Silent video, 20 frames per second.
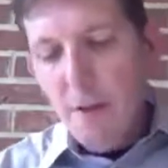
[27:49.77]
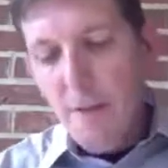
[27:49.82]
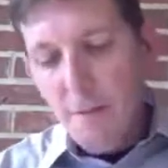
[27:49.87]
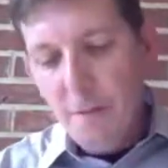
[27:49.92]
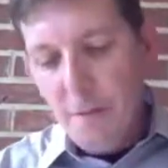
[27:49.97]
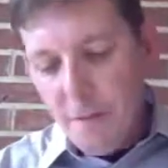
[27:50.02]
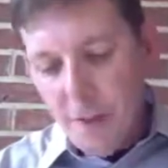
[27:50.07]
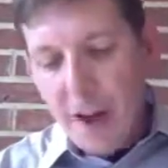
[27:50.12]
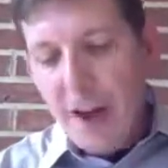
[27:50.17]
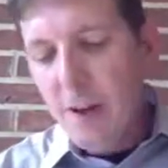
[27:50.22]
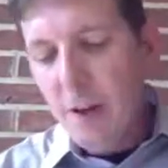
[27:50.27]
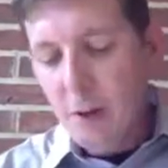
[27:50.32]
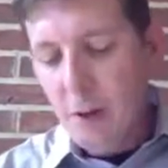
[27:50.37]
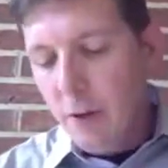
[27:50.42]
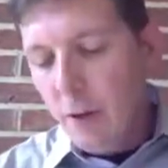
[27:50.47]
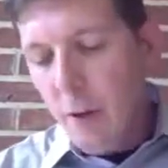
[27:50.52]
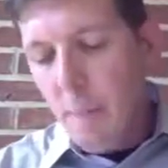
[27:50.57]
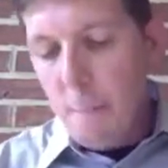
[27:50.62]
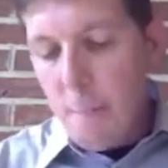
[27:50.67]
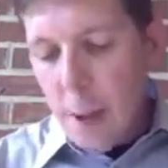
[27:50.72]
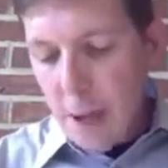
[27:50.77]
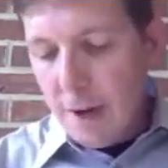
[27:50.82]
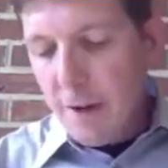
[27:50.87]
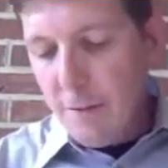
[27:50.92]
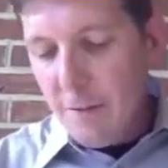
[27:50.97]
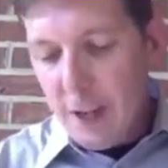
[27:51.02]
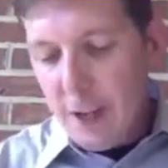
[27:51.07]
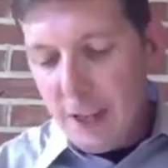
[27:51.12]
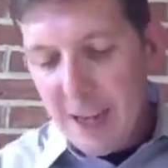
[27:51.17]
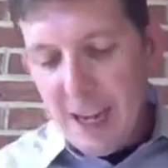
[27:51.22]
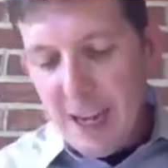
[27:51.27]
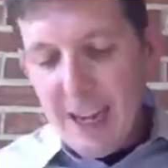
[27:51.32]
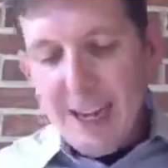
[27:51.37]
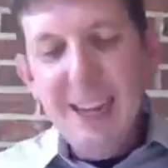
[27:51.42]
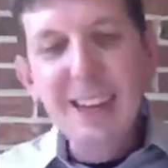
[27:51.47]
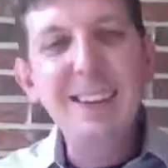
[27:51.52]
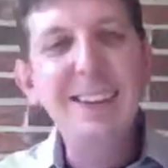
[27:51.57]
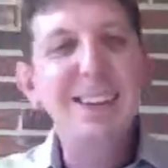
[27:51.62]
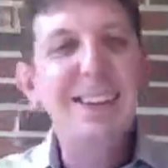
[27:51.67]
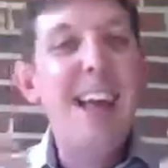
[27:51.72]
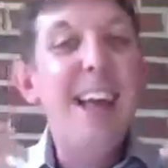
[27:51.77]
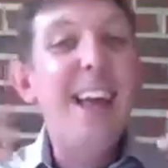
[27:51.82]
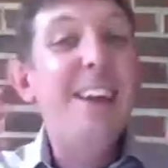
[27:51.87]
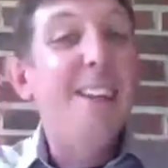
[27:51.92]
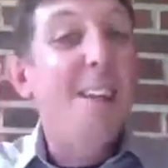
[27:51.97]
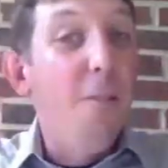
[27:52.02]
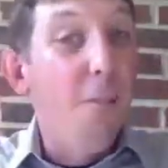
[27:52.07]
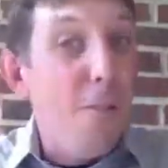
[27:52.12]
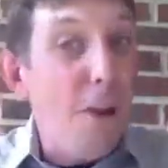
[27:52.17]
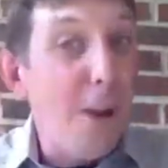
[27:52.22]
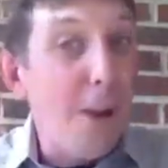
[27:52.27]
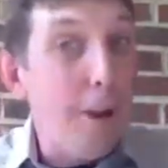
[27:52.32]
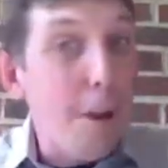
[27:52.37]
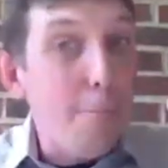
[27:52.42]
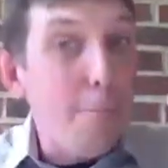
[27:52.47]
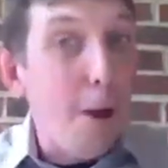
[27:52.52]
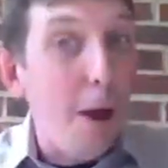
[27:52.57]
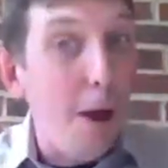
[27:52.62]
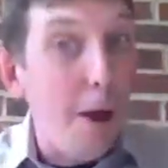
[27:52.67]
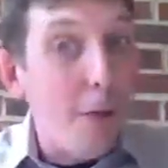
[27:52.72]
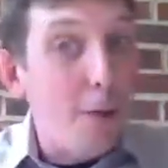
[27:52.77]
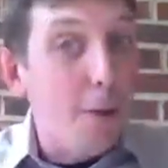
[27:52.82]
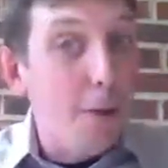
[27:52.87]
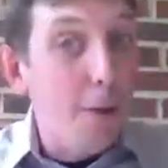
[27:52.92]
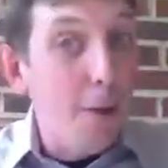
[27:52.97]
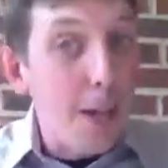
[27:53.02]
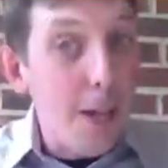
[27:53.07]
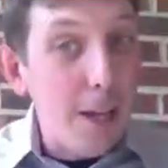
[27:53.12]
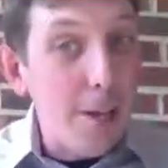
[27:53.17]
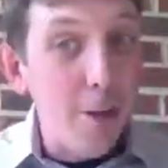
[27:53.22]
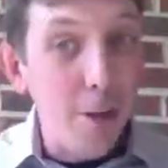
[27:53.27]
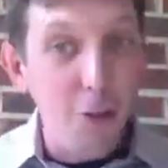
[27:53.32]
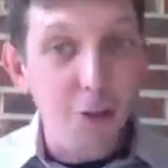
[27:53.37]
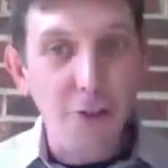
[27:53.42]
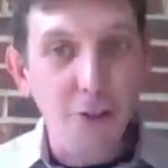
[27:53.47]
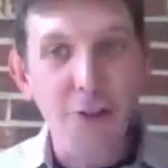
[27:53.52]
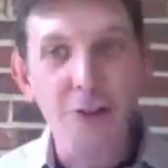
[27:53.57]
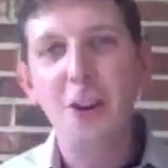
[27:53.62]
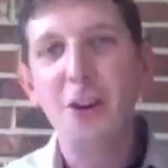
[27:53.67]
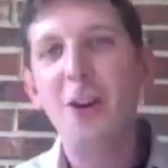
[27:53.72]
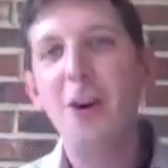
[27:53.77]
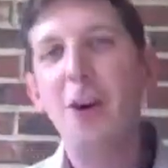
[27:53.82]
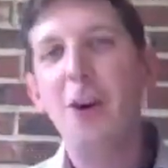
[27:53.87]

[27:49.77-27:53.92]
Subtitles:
The final benefit is they develop other leaders.